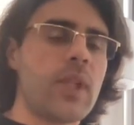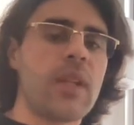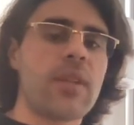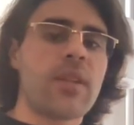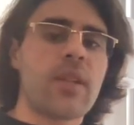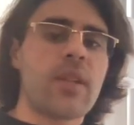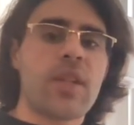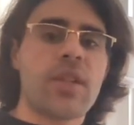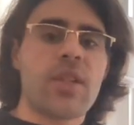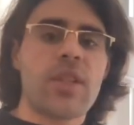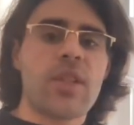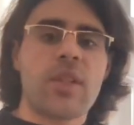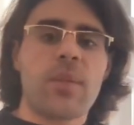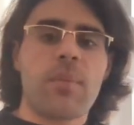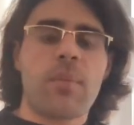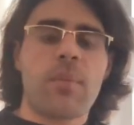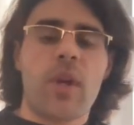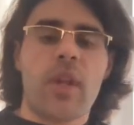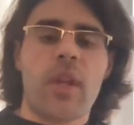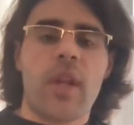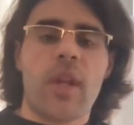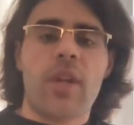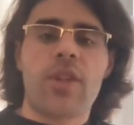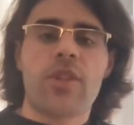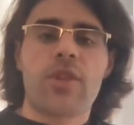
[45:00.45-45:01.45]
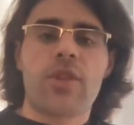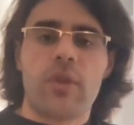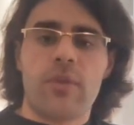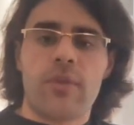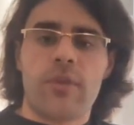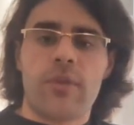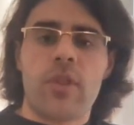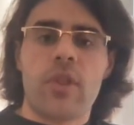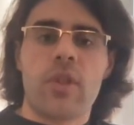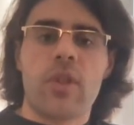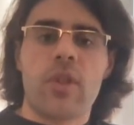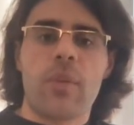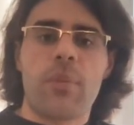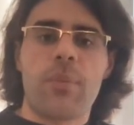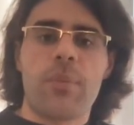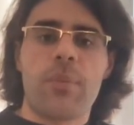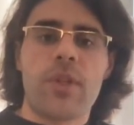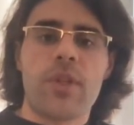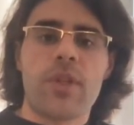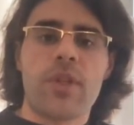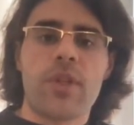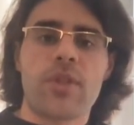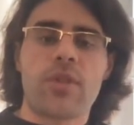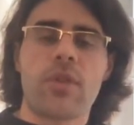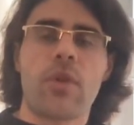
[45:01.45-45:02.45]
such as the production of new
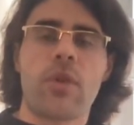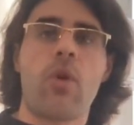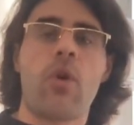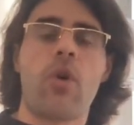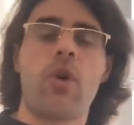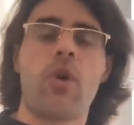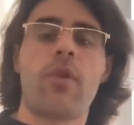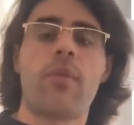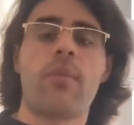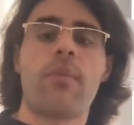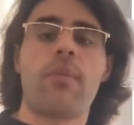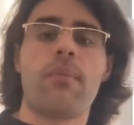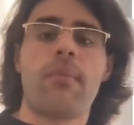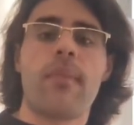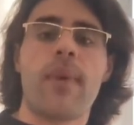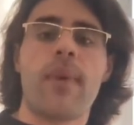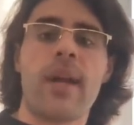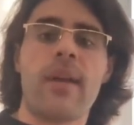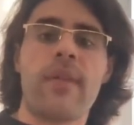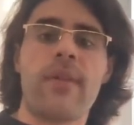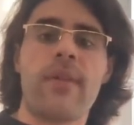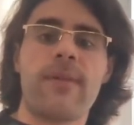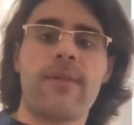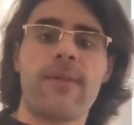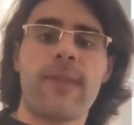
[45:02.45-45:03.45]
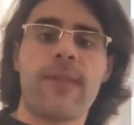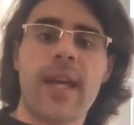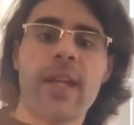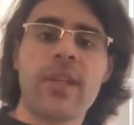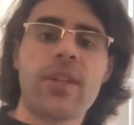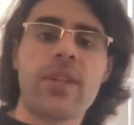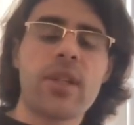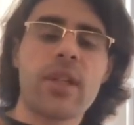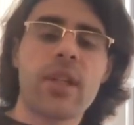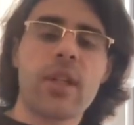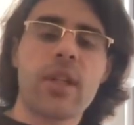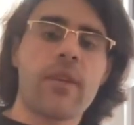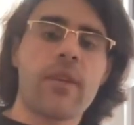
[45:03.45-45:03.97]
computers or manufacturing